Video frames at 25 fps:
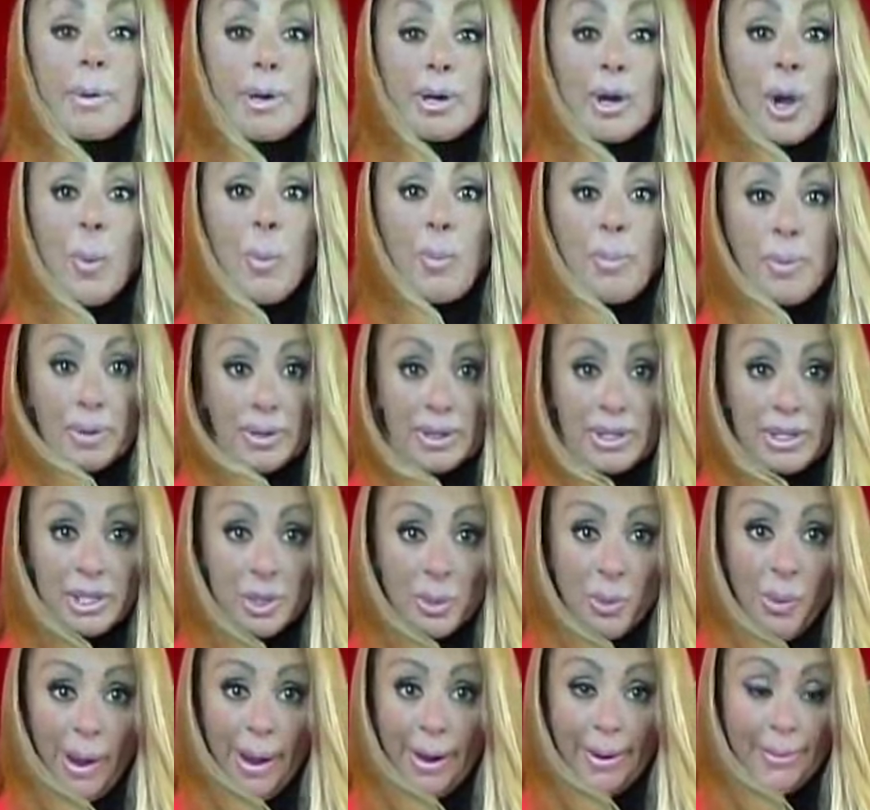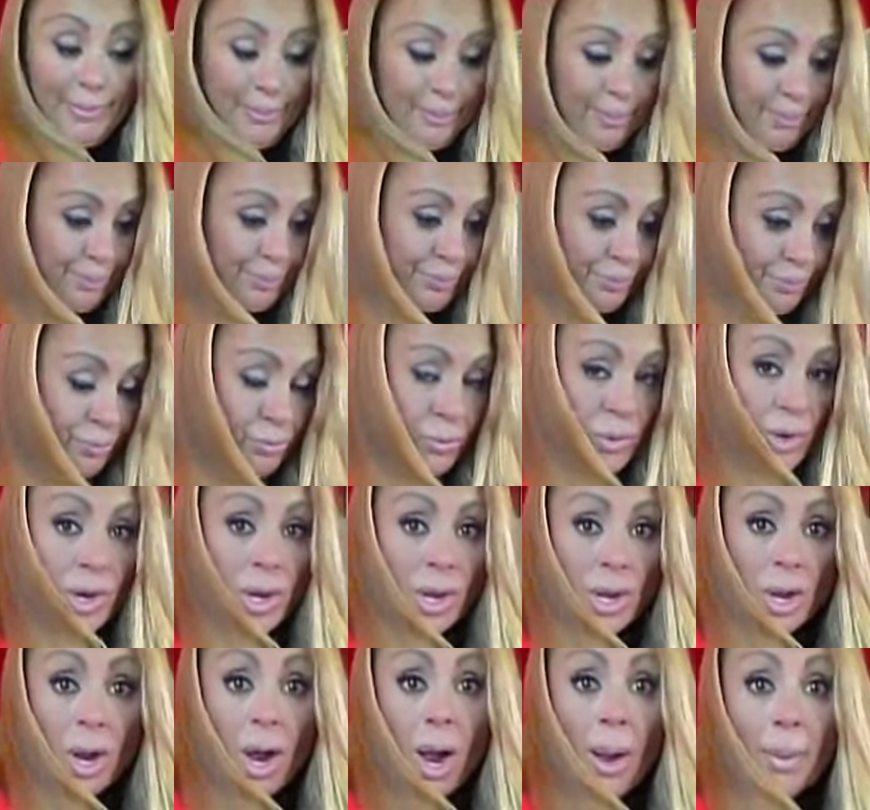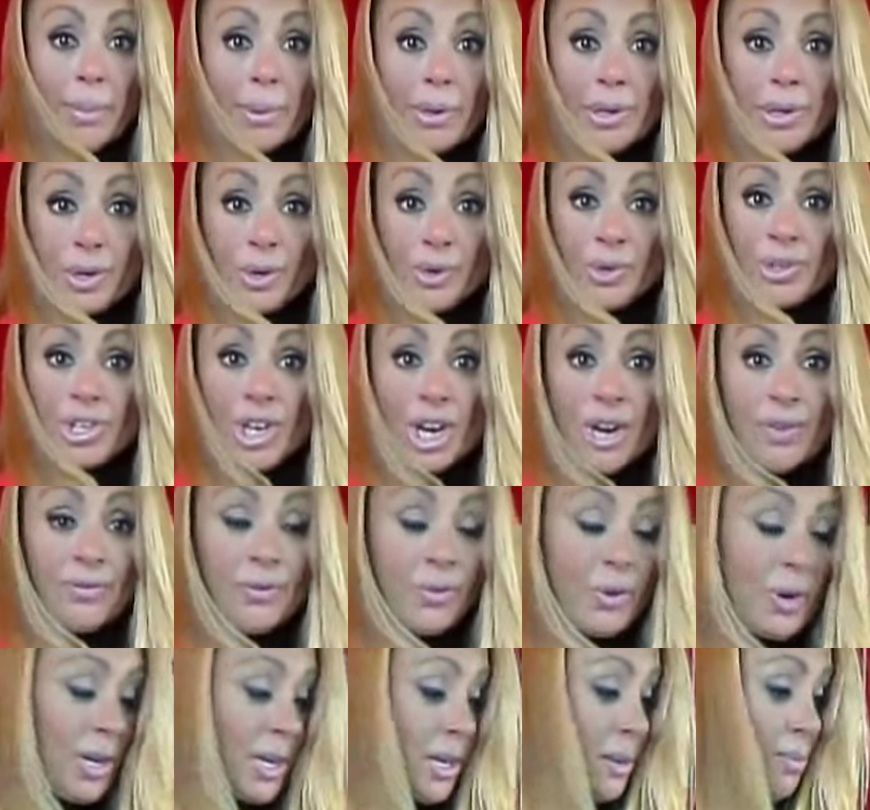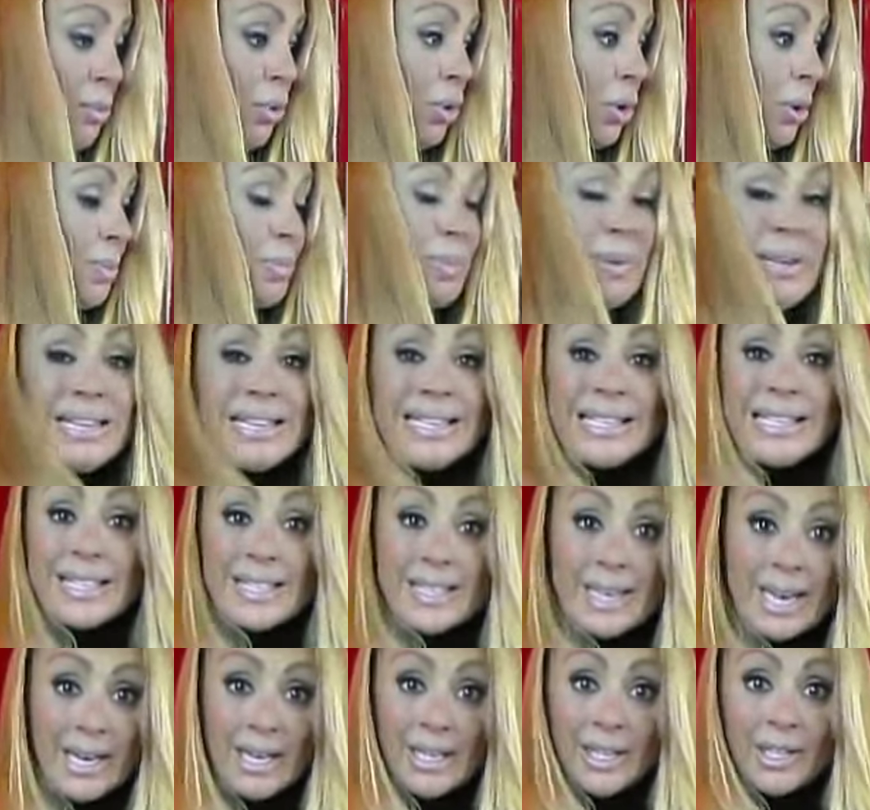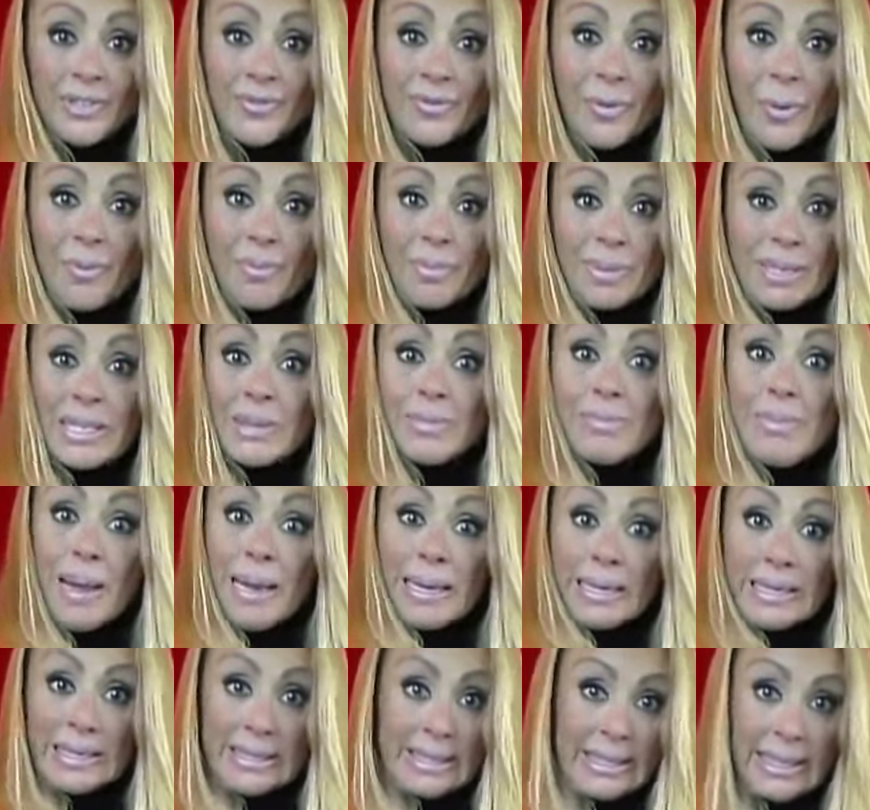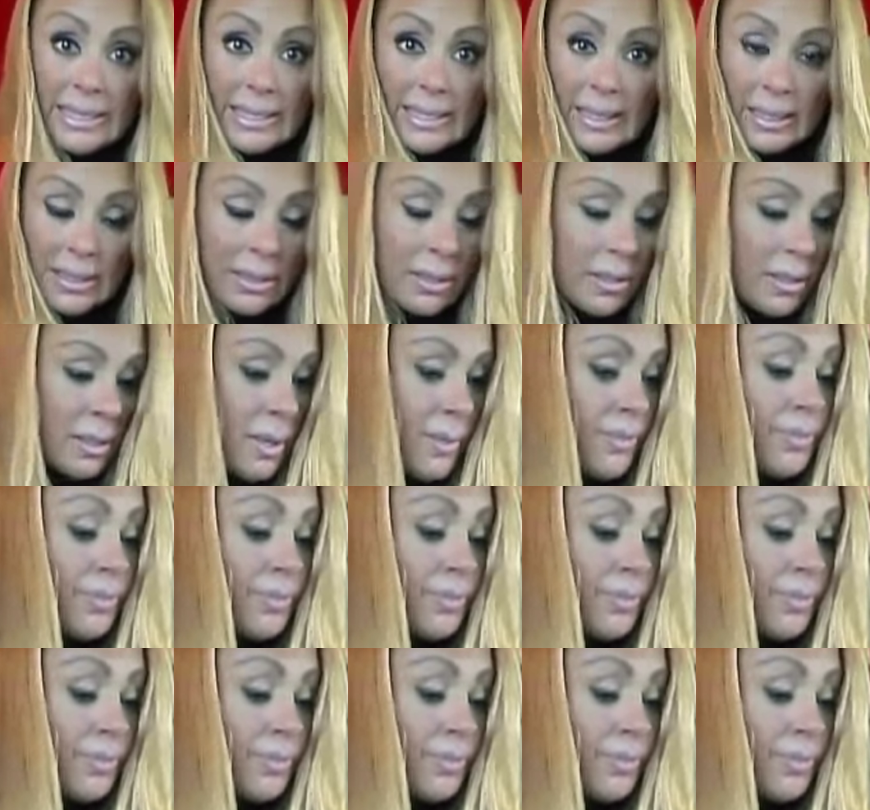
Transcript: going to go put this away. I'm going to go check for any more pea stains from Miss Maxine.